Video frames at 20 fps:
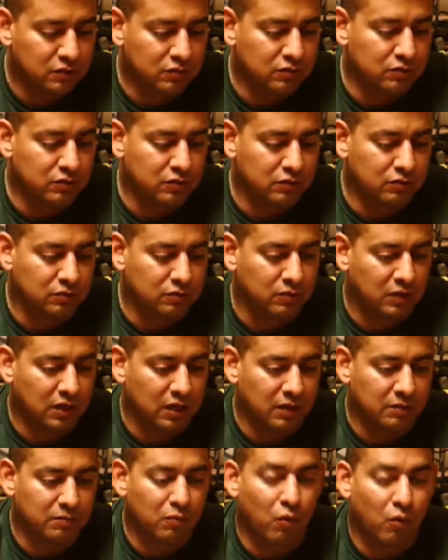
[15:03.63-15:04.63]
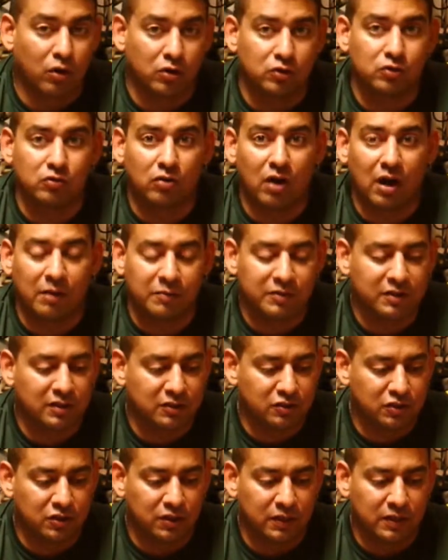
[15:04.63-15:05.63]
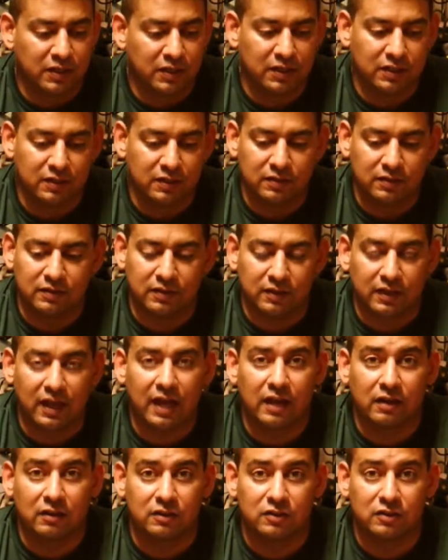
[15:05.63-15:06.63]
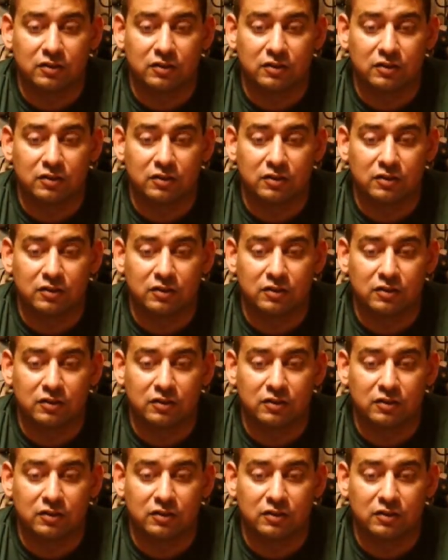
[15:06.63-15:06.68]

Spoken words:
you do more drops because you're going to need the catalyst.